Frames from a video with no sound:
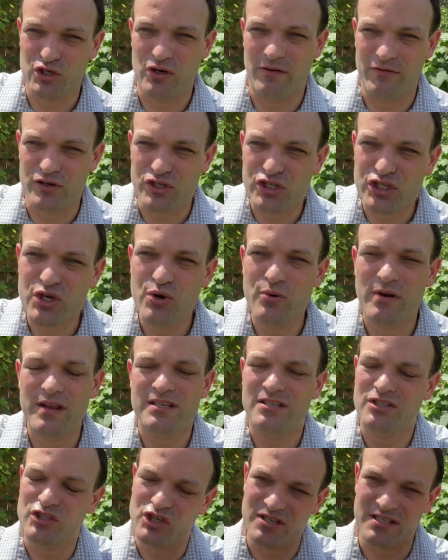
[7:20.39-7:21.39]
of the
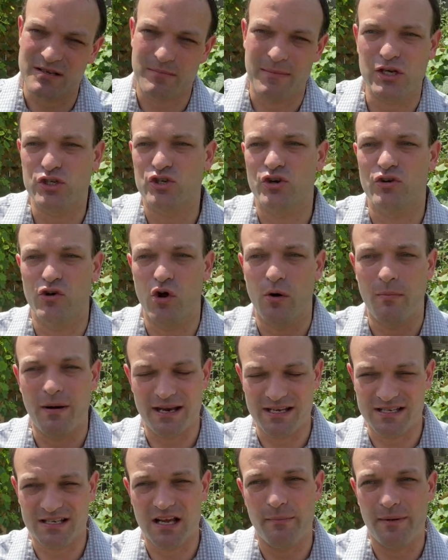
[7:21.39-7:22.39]
students just to make sure
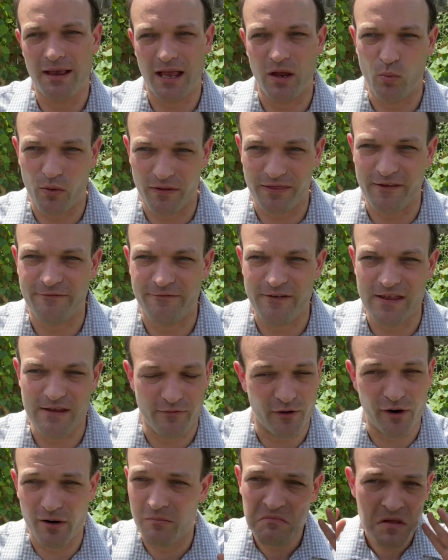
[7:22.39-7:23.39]
nobody's coming in with a fever.